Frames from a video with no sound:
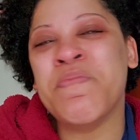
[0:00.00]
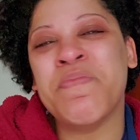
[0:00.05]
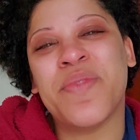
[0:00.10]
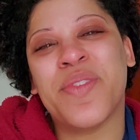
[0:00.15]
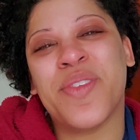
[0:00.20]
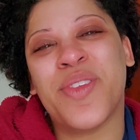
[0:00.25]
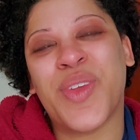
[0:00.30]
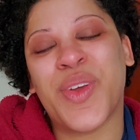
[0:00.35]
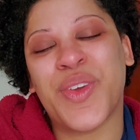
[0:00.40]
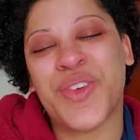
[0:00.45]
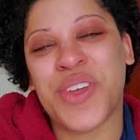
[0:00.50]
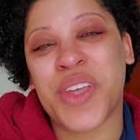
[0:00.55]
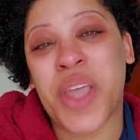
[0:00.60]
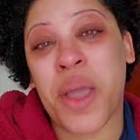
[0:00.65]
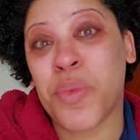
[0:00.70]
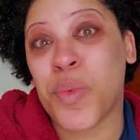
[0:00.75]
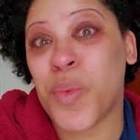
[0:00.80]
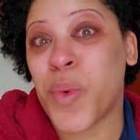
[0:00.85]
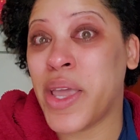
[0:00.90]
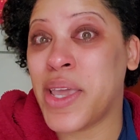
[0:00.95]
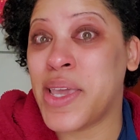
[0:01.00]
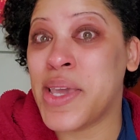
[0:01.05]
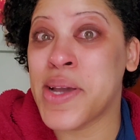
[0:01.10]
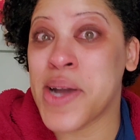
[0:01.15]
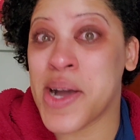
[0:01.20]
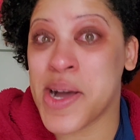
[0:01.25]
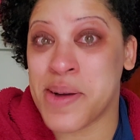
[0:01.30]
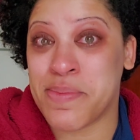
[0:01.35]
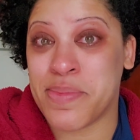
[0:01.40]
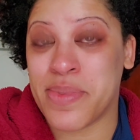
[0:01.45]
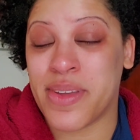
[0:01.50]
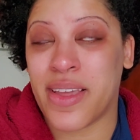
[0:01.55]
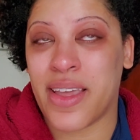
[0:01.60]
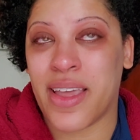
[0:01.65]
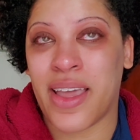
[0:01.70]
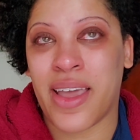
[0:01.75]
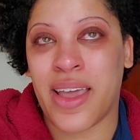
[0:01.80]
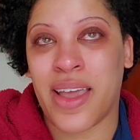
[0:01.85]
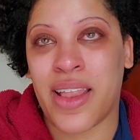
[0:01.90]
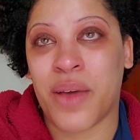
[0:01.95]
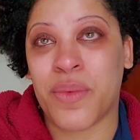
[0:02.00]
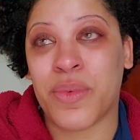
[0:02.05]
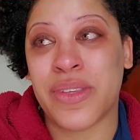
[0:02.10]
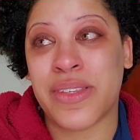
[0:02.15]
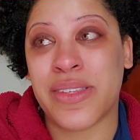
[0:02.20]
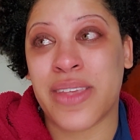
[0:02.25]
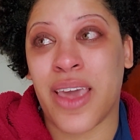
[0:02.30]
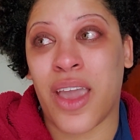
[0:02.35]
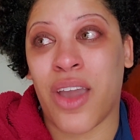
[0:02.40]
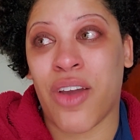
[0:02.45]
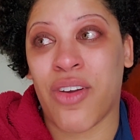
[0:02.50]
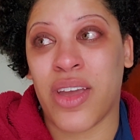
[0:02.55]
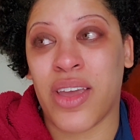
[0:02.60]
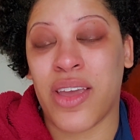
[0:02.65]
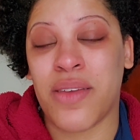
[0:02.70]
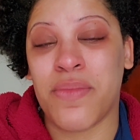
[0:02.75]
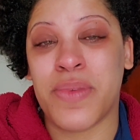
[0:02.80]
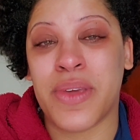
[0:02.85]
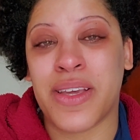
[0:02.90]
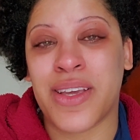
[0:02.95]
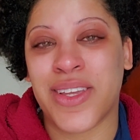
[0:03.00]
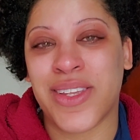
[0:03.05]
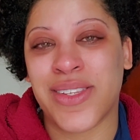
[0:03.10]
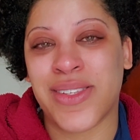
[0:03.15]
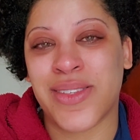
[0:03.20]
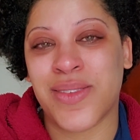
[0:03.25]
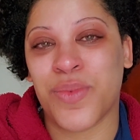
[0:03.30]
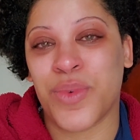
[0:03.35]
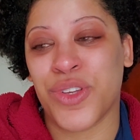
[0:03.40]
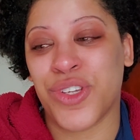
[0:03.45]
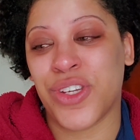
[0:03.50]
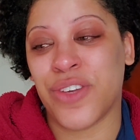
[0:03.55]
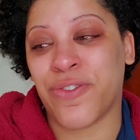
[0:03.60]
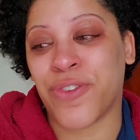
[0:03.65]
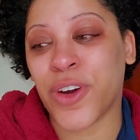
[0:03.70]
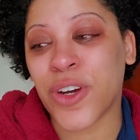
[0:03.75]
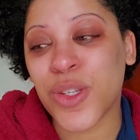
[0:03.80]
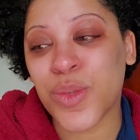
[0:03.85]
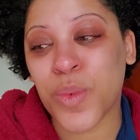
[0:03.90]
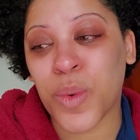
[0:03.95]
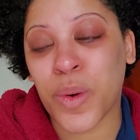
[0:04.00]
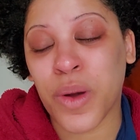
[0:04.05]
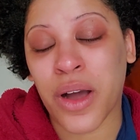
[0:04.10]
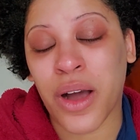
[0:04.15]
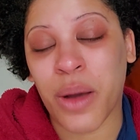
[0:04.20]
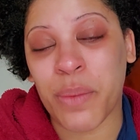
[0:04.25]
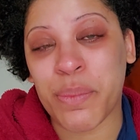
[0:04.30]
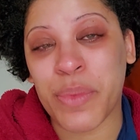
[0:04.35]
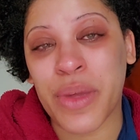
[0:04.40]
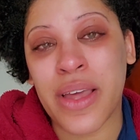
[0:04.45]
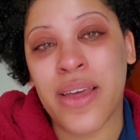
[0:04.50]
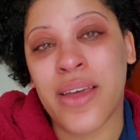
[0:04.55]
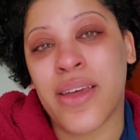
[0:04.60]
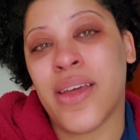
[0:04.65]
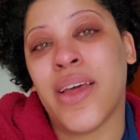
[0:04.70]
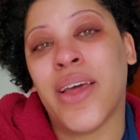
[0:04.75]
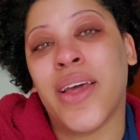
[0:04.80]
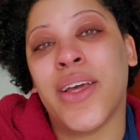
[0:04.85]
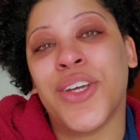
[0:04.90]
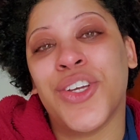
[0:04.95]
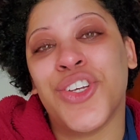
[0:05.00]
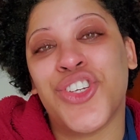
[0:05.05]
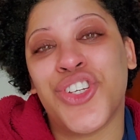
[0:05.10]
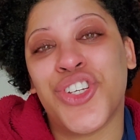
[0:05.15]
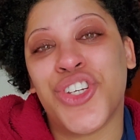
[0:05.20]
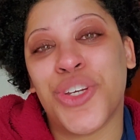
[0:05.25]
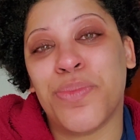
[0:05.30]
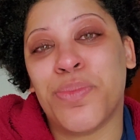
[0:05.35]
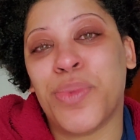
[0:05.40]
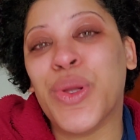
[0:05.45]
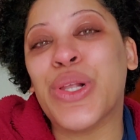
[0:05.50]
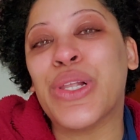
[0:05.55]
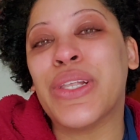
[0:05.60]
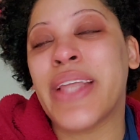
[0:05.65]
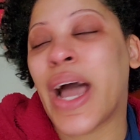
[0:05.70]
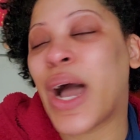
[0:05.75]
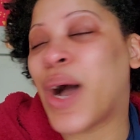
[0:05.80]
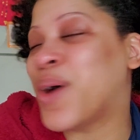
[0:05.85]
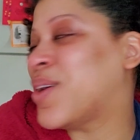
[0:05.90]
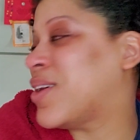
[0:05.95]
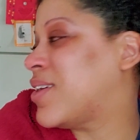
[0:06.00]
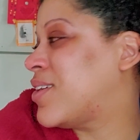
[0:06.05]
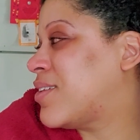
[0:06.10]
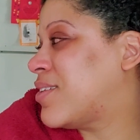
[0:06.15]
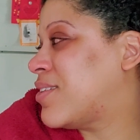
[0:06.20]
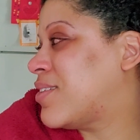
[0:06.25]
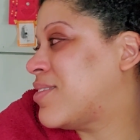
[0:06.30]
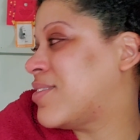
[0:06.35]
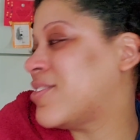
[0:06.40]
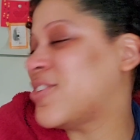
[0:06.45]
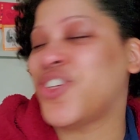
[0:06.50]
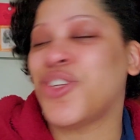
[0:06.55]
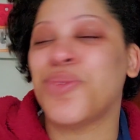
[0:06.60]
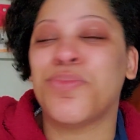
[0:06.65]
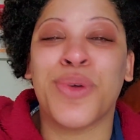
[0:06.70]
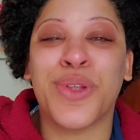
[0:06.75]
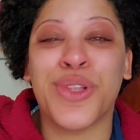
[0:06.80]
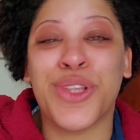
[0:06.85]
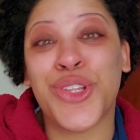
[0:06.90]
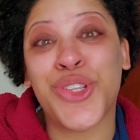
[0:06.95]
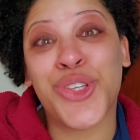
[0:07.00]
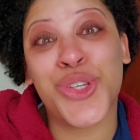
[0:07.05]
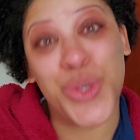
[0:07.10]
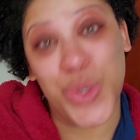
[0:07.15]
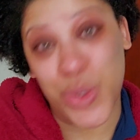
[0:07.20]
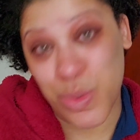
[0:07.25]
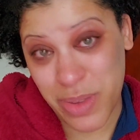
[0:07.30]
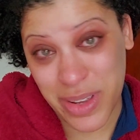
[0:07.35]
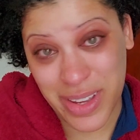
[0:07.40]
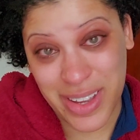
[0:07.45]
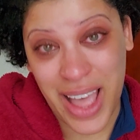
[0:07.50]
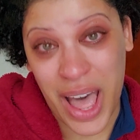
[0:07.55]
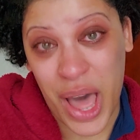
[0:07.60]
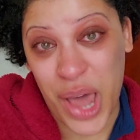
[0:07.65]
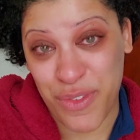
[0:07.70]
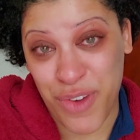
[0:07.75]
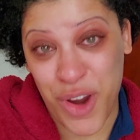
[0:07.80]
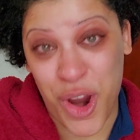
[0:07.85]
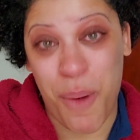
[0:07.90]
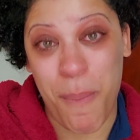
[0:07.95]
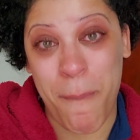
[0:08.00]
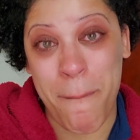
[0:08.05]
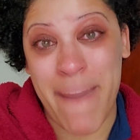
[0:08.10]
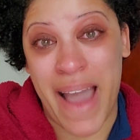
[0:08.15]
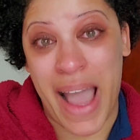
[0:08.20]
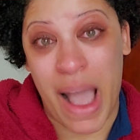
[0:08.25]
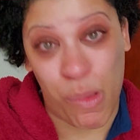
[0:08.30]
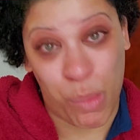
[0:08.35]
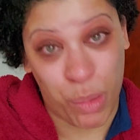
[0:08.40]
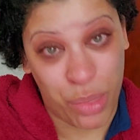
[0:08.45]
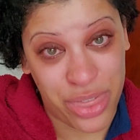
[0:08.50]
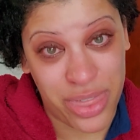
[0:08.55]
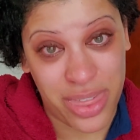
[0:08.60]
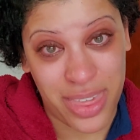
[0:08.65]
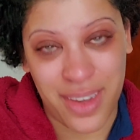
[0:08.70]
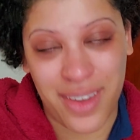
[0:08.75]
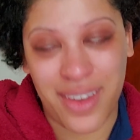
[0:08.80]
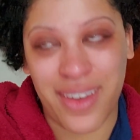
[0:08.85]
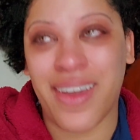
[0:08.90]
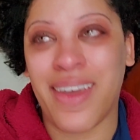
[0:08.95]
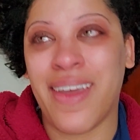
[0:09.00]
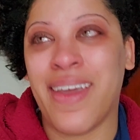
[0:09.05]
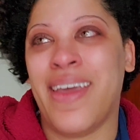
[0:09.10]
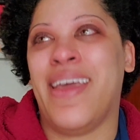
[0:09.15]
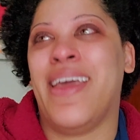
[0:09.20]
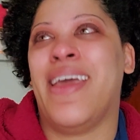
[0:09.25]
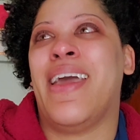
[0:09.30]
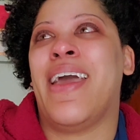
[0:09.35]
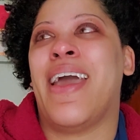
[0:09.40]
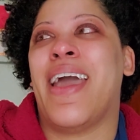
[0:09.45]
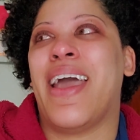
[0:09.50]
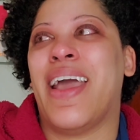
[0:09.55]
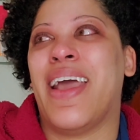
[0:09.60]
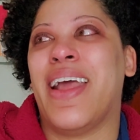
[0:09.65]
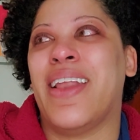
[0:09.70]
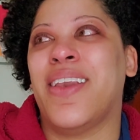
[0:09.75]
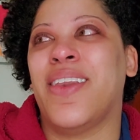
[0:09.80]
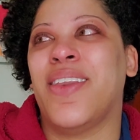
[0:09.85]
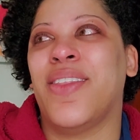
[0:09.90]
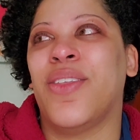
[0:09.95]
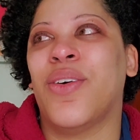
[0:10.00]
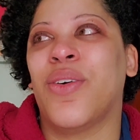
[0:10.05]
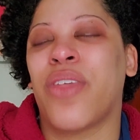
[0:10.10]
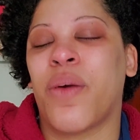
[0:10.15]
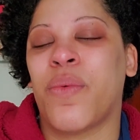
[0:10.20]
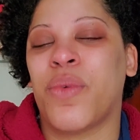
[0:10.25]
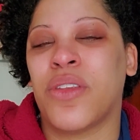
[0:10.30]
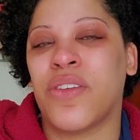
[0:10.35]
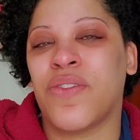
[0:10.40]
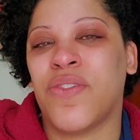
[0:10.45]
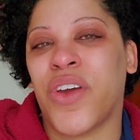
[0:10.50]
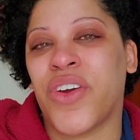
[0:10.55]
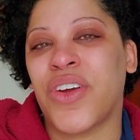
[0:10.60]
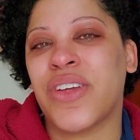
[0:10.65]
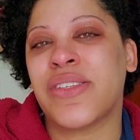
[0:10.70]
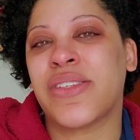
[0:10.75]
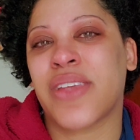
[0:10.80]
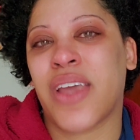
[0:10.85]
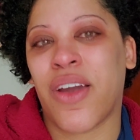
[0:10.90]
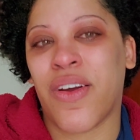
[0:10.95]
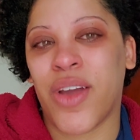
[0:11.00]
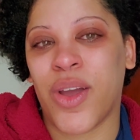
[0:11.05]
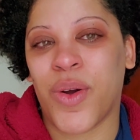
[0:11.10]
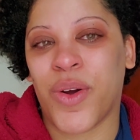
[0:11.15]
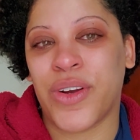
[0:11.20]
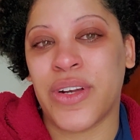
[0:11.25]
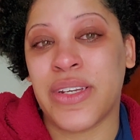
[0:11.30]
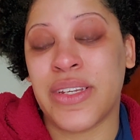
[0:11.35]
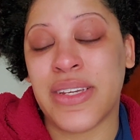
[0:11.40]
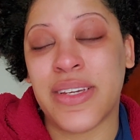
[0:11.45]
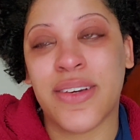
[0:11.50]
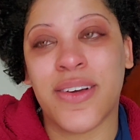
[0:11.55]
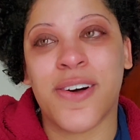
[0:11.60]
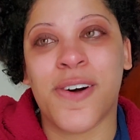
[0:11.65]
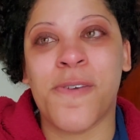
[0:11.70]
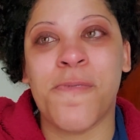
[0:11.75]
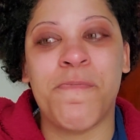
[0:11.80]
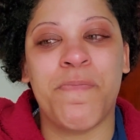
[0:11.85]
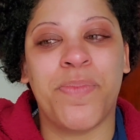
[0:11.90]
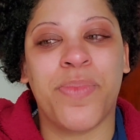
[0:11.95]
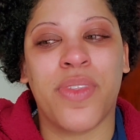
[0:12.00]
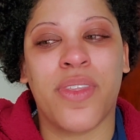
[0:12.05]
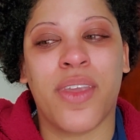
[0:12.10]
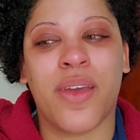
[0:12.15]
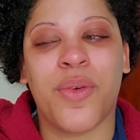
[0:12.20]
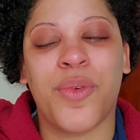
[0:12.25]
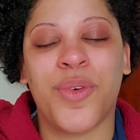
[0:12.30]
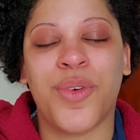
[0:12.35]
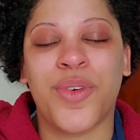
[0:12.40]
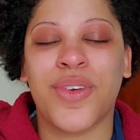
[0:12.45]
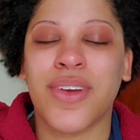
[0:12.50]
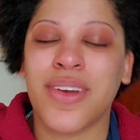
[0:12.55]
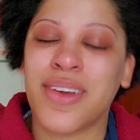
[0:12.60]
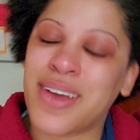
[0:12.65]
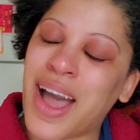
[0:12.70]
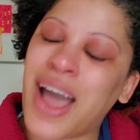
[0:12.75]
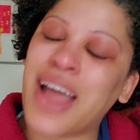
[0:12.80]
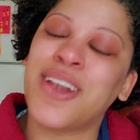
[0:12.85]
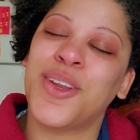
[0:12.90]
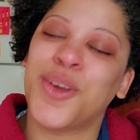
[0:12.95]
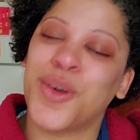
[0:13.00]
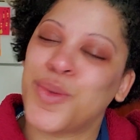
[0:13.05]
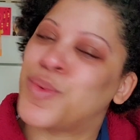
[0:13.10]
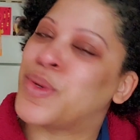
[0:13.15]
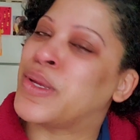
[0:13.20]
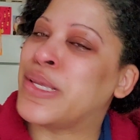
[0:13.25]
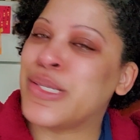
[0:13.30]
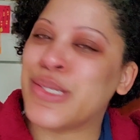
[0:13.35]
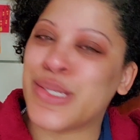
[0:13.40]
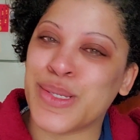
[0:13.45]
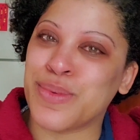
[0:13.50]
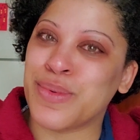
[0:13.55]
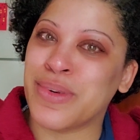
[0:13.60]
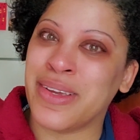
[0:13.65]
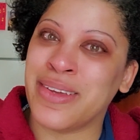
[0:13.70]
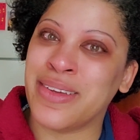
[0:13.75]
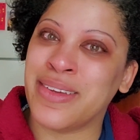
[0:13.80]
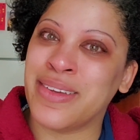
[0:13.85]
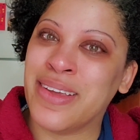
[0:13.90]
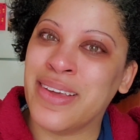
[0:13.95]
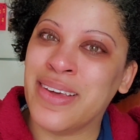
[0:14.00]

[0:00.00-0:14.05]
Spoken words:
So she kept waking up, and that was scary because when she first woke up, she pulled the tube out of her mouth. And though that was a very scary ordeal, God knows what he's doing.